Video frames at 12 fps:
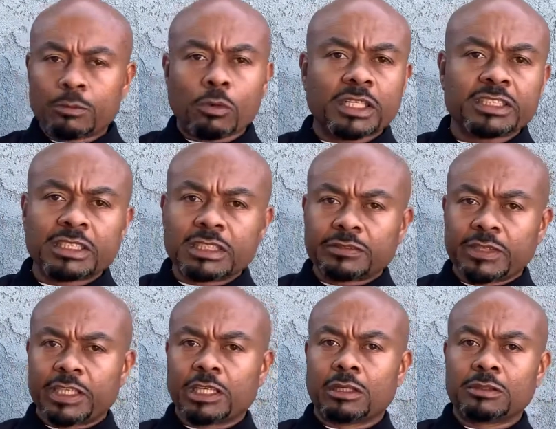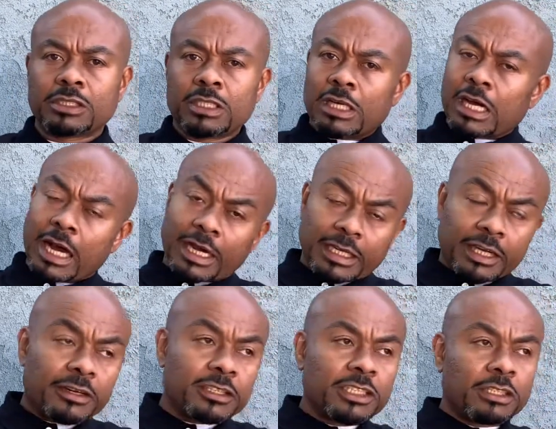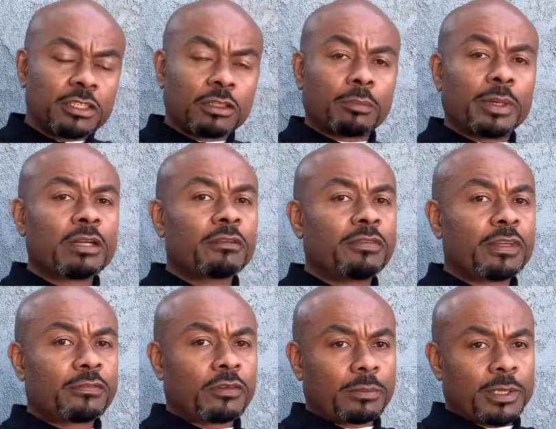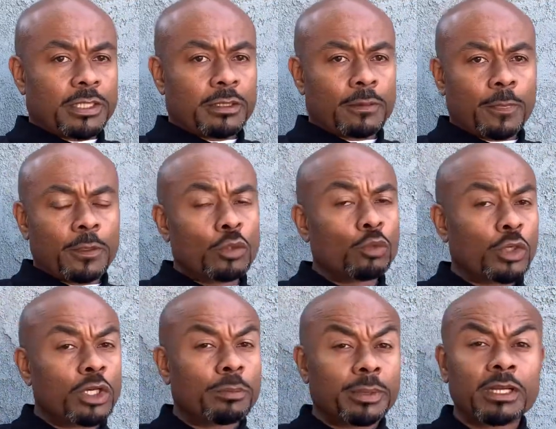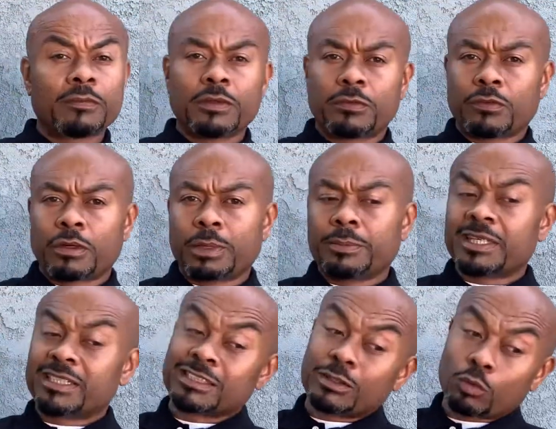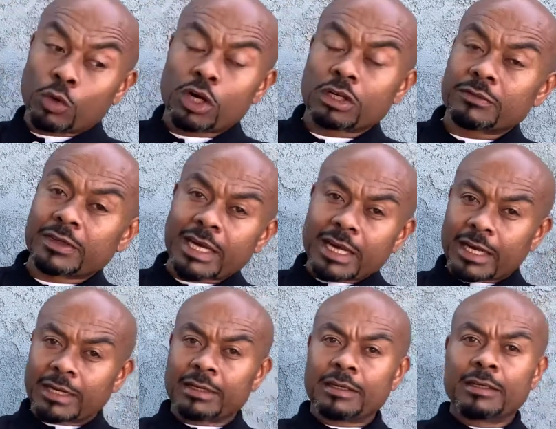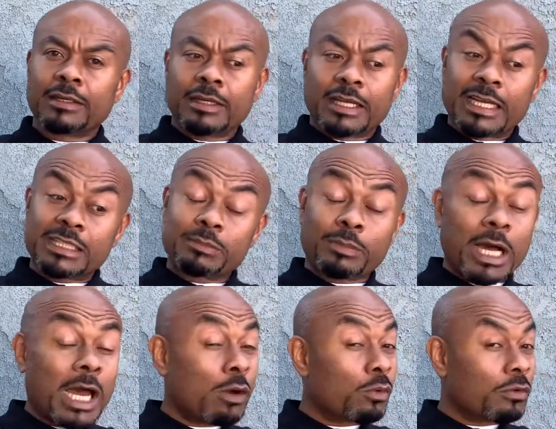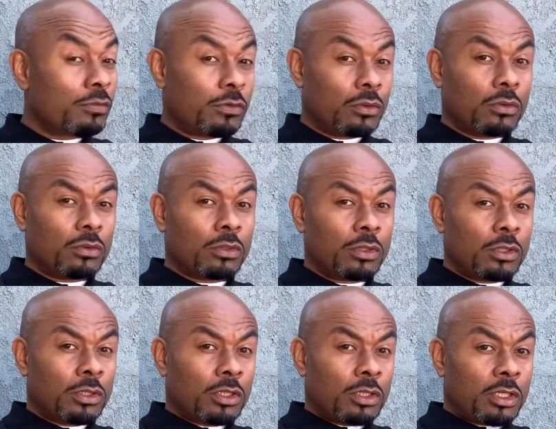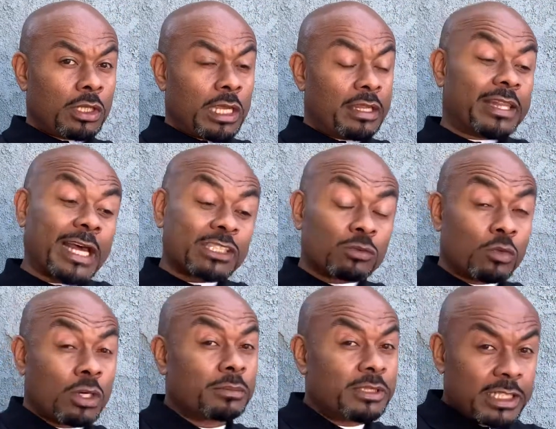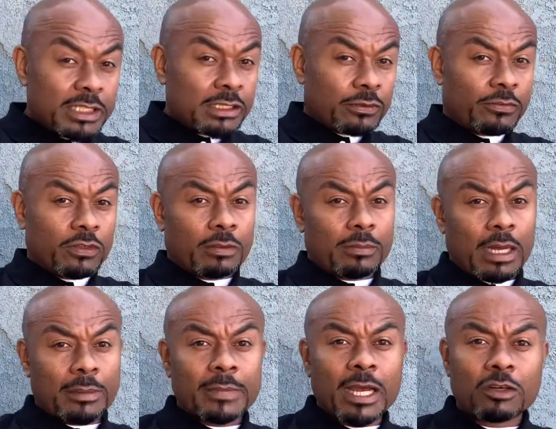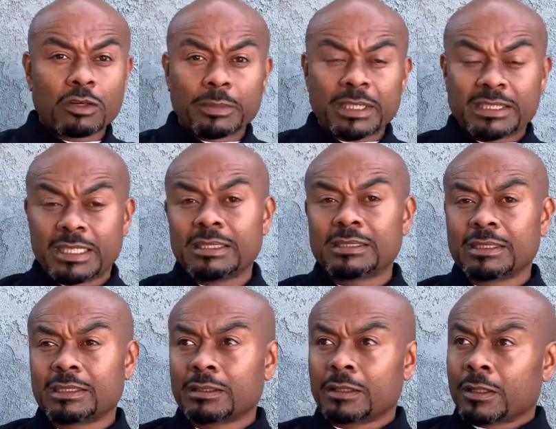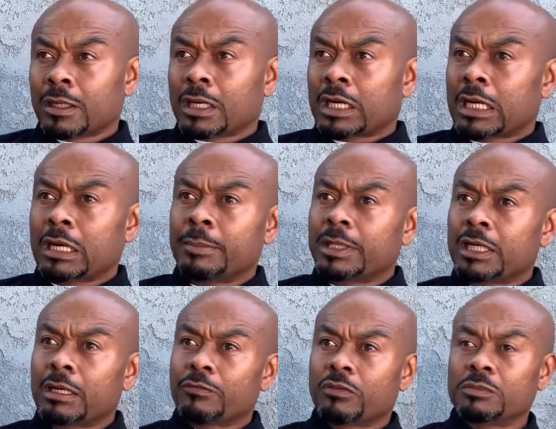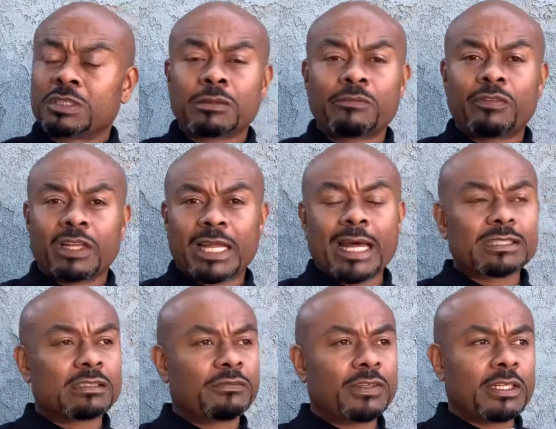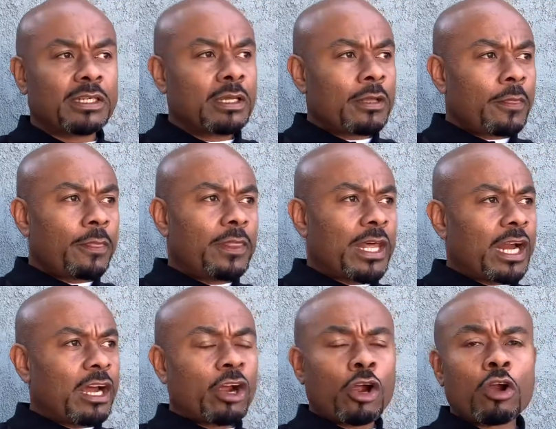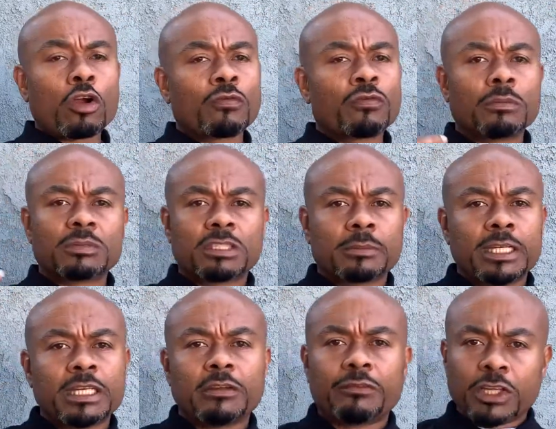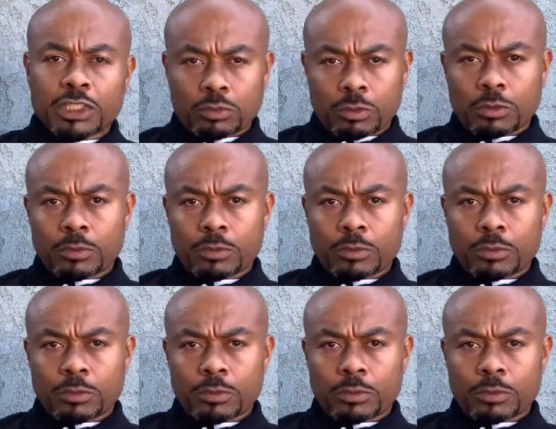watching these videos. I guarantee you'll benefit from it. You will benefit from it, because the Word of God is powerful. And that's where I'm teaching from. I'm not going to be teaching coming up from some philosophy that I heard from some individual.